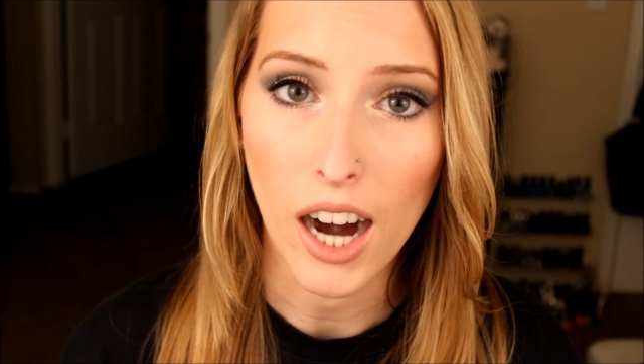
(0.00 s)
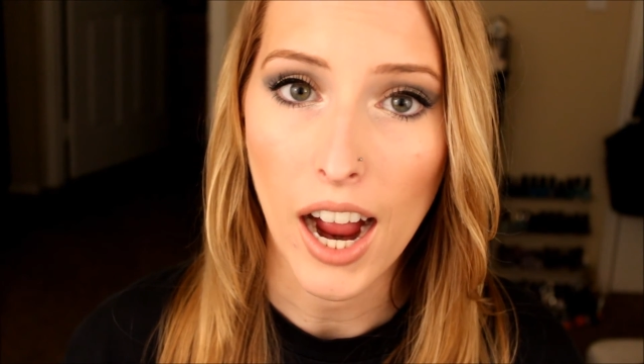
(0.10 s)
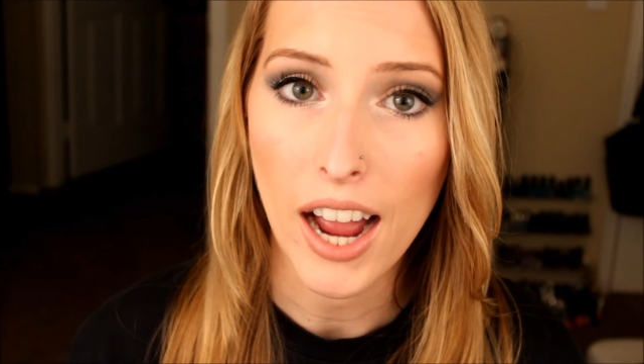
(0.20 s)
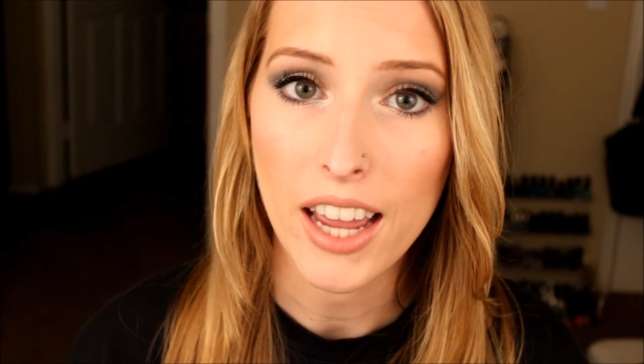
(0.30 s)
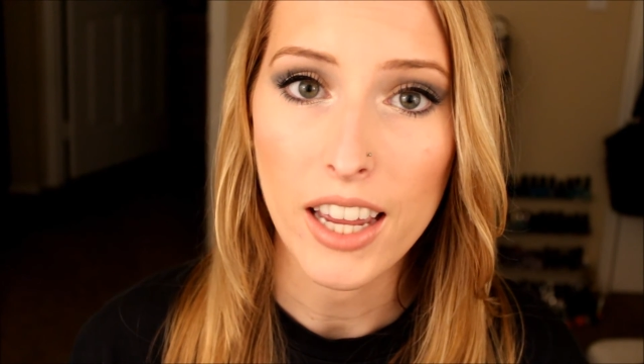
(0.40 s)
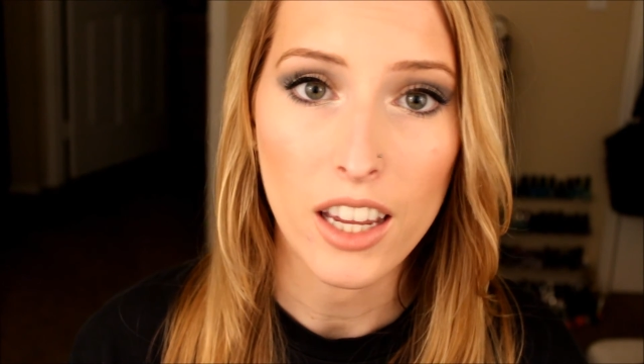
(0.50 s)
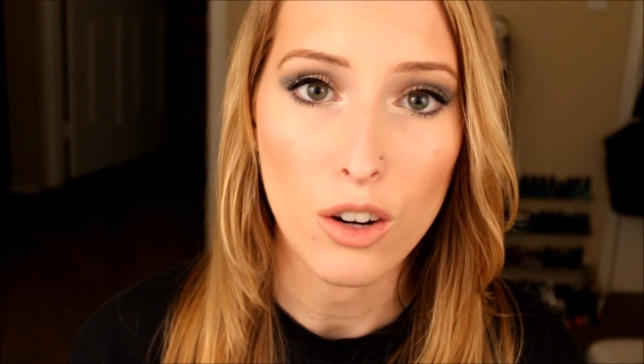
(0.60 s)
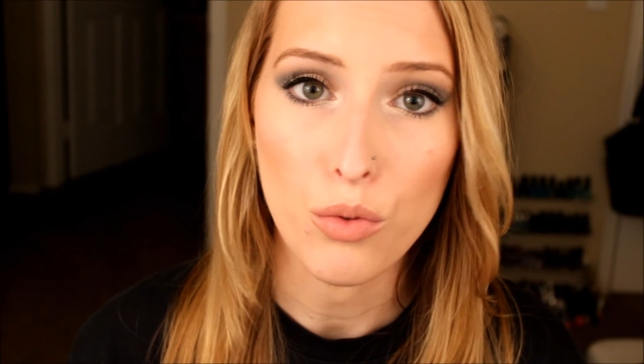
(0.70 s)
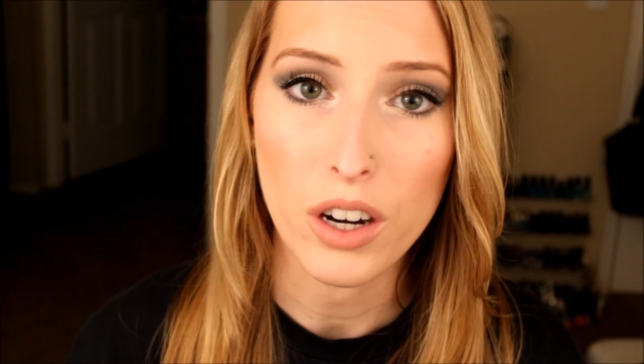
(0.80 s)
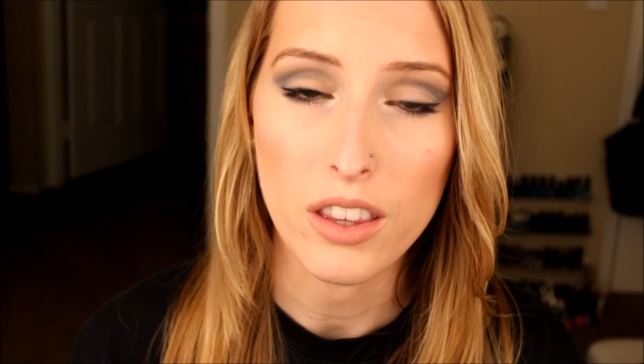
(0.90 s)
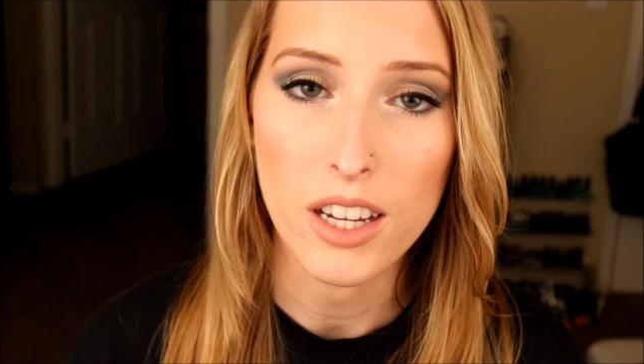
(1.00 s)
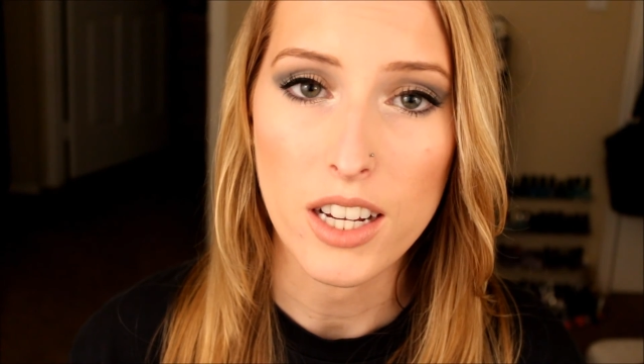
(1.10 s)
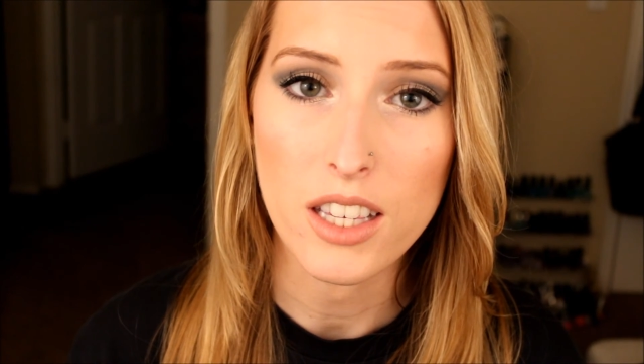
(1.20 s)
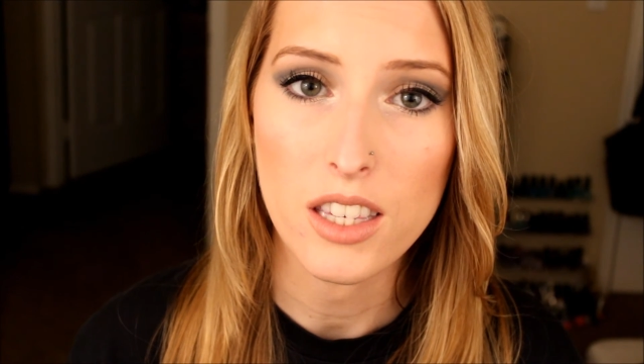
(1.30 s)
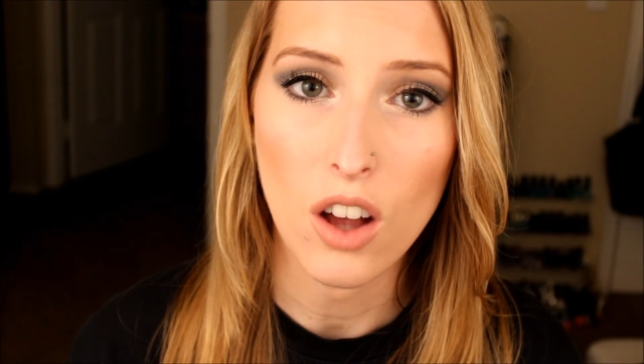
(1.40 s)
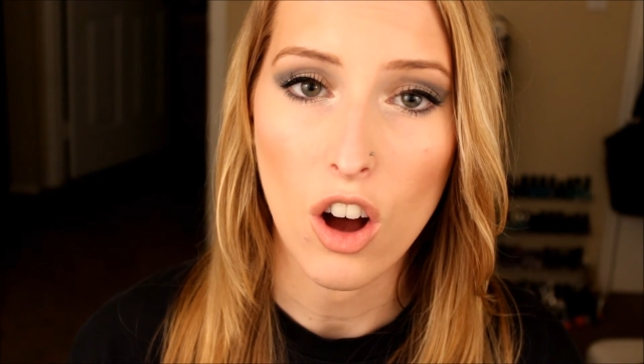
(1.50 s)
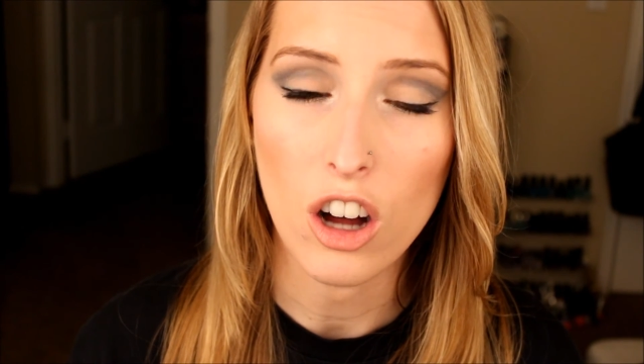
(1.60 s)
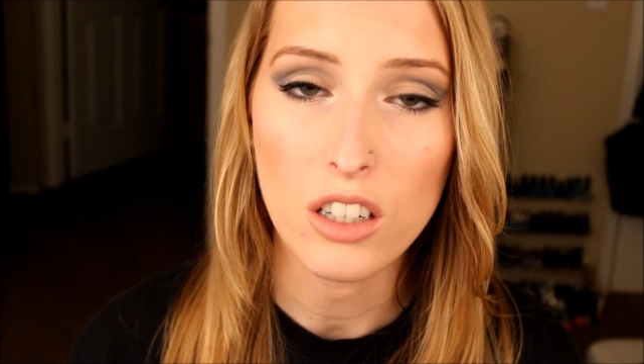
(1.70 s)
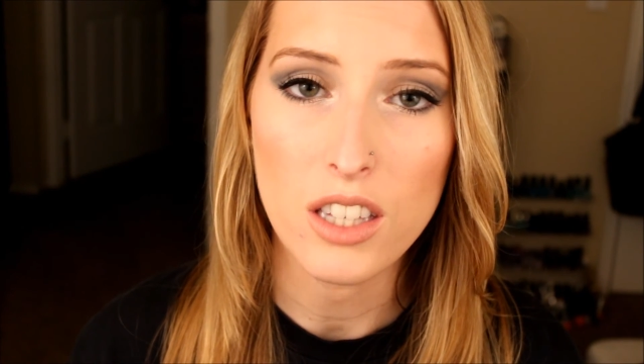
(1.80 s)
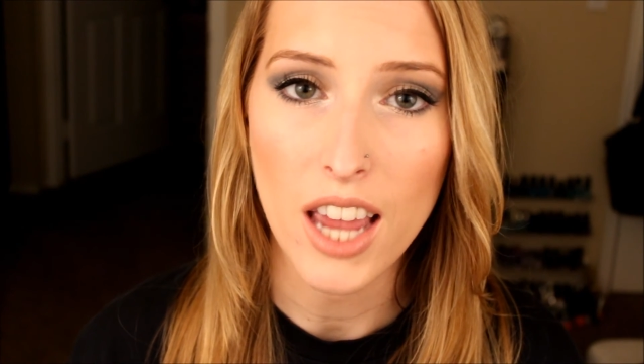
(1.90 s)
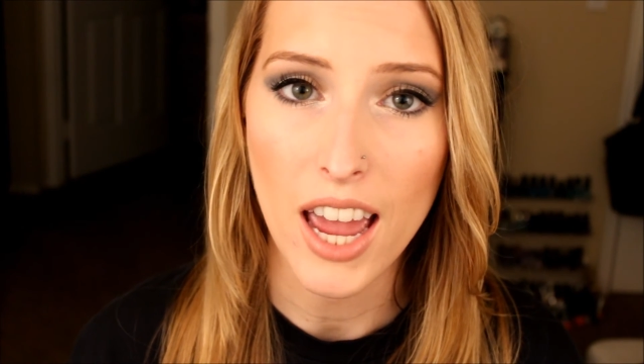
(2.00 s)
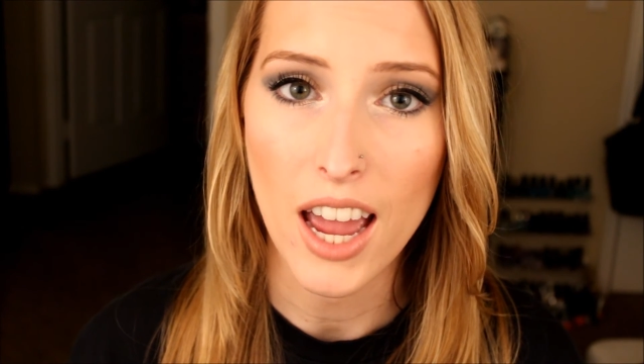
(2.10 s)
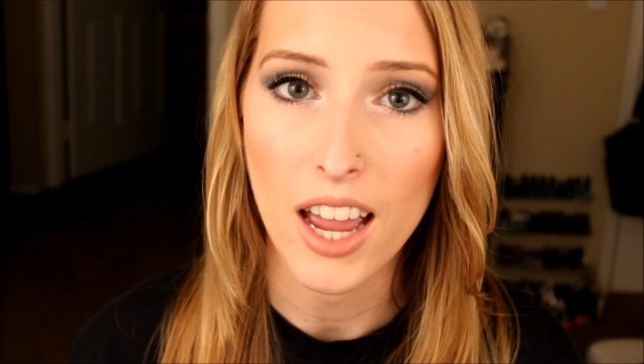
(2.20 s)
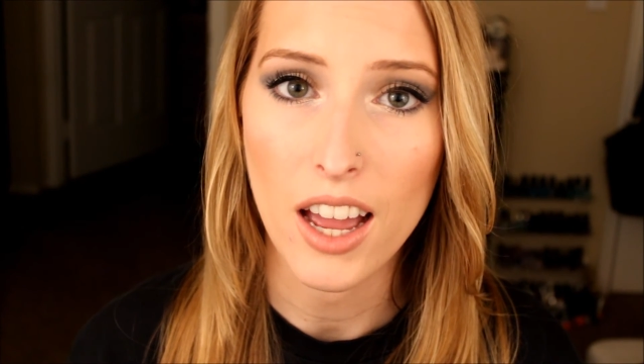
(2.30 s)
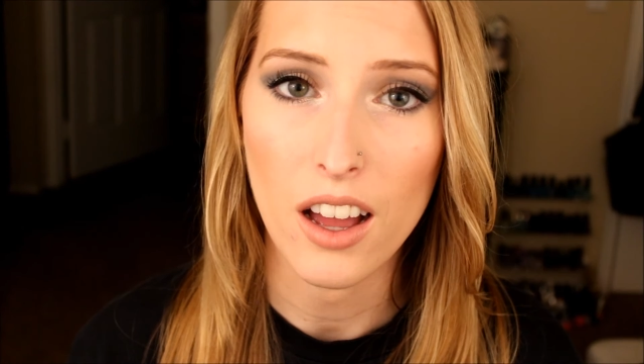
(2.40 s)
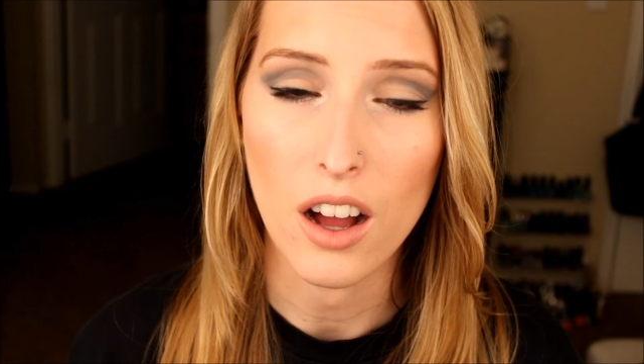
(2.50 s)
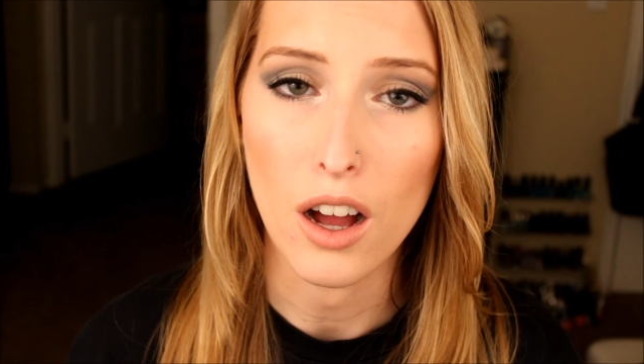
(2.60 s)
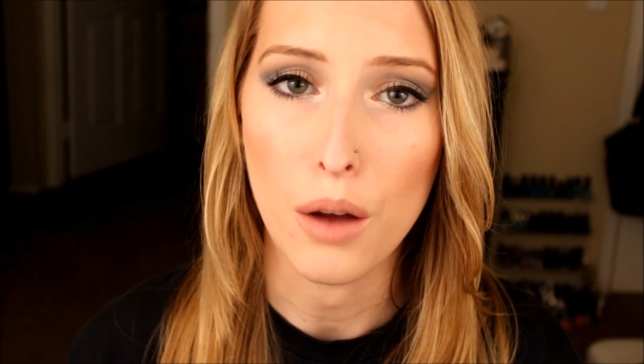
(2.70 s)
I can wear this all day.